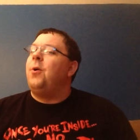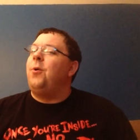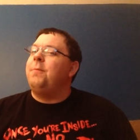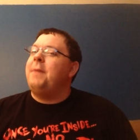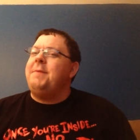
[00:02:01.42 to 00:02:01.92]

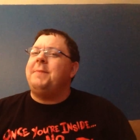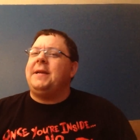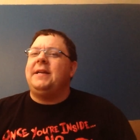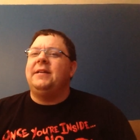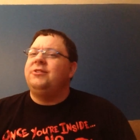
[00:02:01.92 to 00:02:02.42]
Or
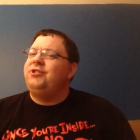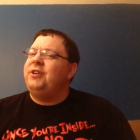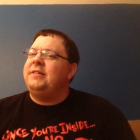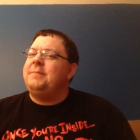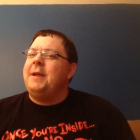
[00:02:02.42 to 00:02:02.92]
maybe,
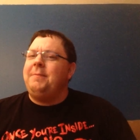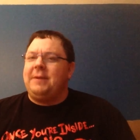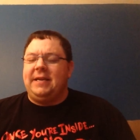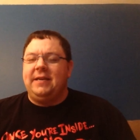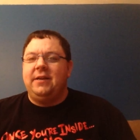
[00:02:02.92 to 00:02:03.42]
just
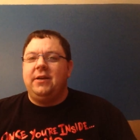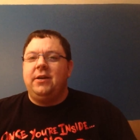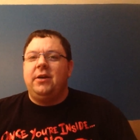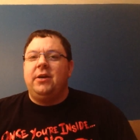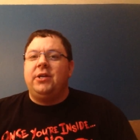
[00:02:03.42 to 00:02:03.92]
maybe,
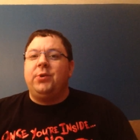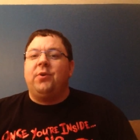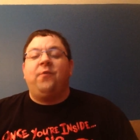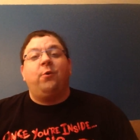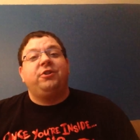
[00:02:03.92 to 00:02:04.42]
you
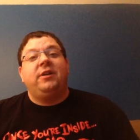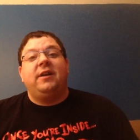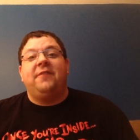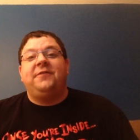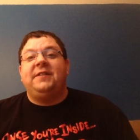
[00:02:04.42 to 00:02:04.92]
are fortunate
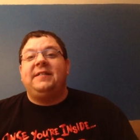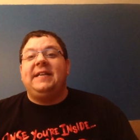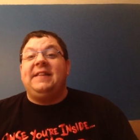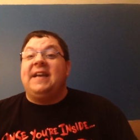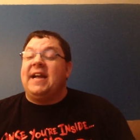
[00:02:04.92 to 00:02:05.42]
enough to
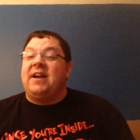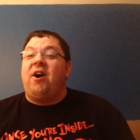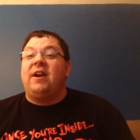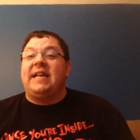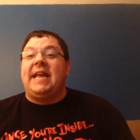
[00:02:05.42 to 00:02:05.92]
see the
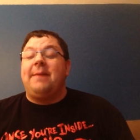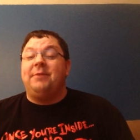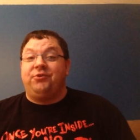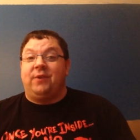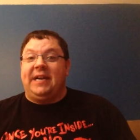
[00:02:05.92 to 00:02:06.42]
iconic
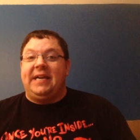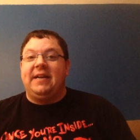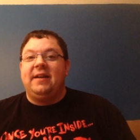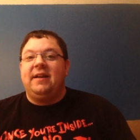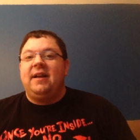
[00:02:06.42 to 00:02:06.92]
imagery
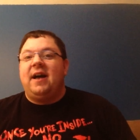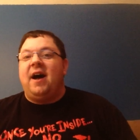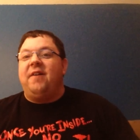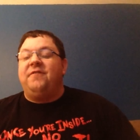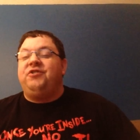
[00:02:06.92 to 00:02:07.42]

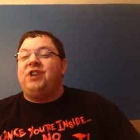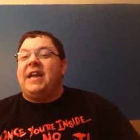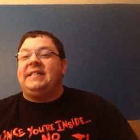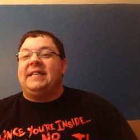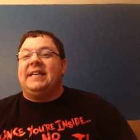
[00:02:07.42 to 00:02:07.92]
of
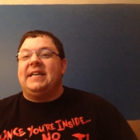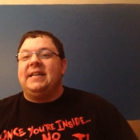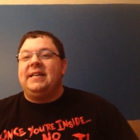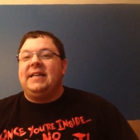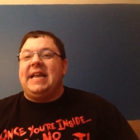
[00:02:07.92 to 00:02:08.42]
Jason
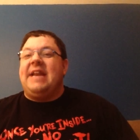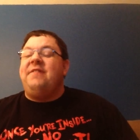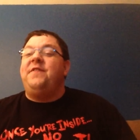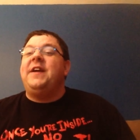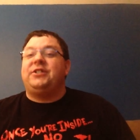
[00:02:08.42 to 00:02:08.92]
in
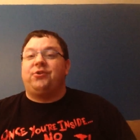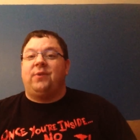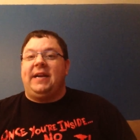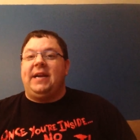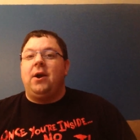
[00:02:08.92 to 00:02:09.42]

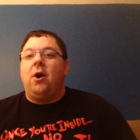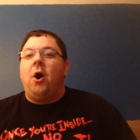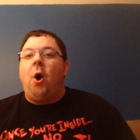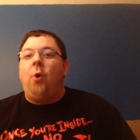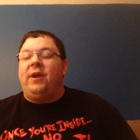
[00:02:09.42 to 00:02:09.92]
victory
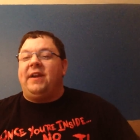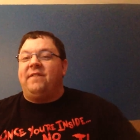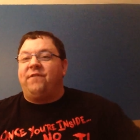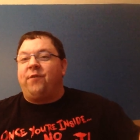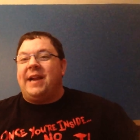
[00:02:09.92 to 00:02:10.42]
holding
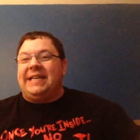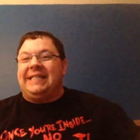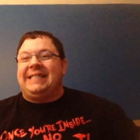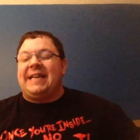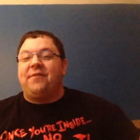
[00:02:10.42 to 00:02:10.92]
Freddy's
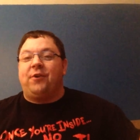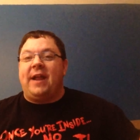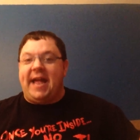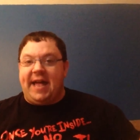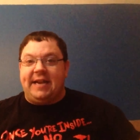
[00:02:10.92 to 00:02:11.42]
severed
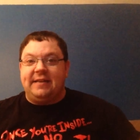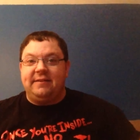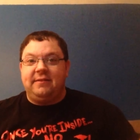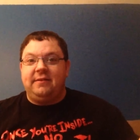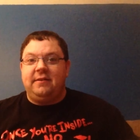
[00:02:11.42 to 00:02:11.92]
head.
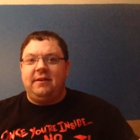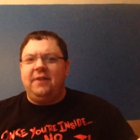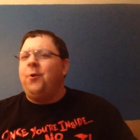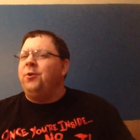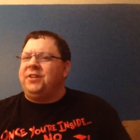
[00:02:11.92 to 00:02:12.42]

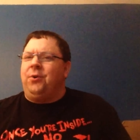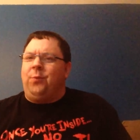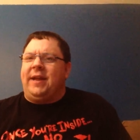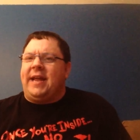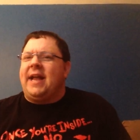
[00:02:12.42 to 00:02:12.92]
Of course, it'll
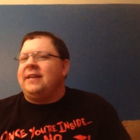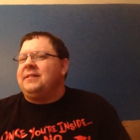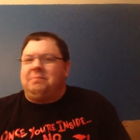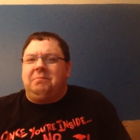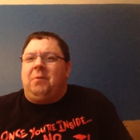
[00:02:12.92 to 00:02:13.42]
wink at
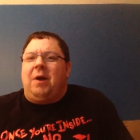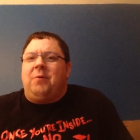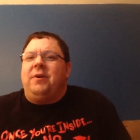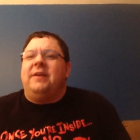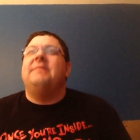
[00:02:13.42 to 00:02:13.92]
us. Why
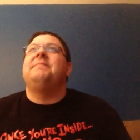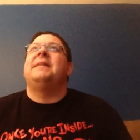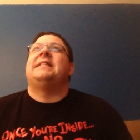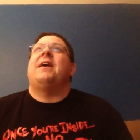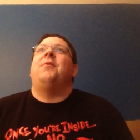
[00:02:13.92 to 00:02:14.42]
wouldn't it?
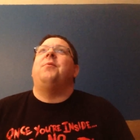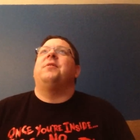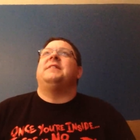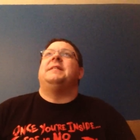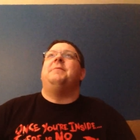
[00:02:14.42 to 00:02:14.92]
That's how it
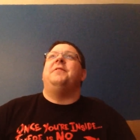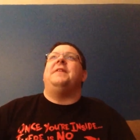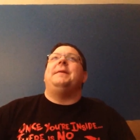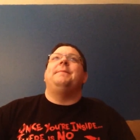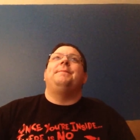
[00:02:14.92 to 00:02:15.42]
works in the movie.